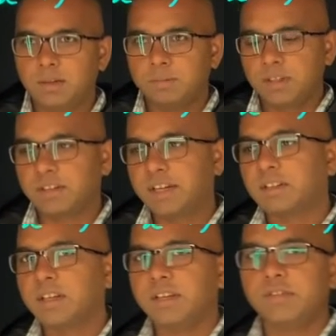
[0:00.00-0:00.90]
the great
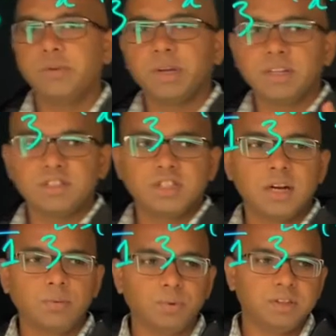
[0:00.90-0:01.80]
thing is you can
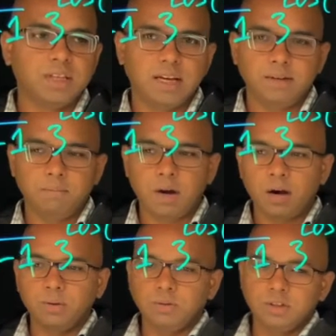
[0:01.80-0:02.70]
start with that
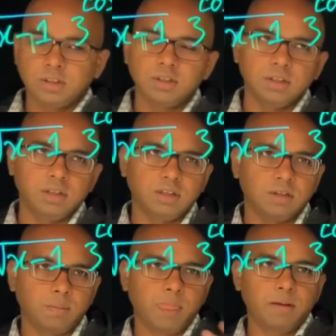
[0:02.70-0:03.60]
bound
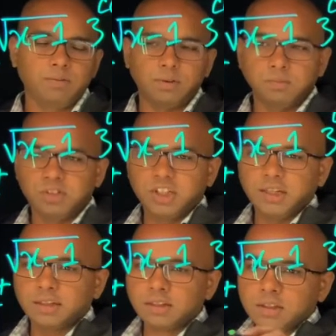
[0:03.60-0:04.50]
from
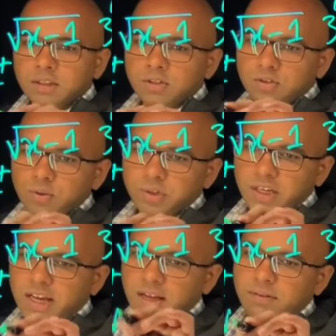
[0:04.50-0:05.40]
trig. So we
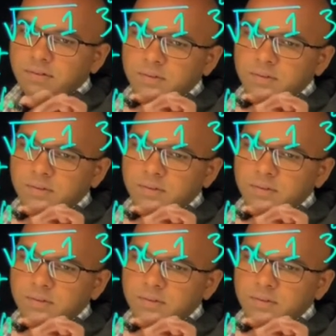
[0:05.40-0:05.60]
have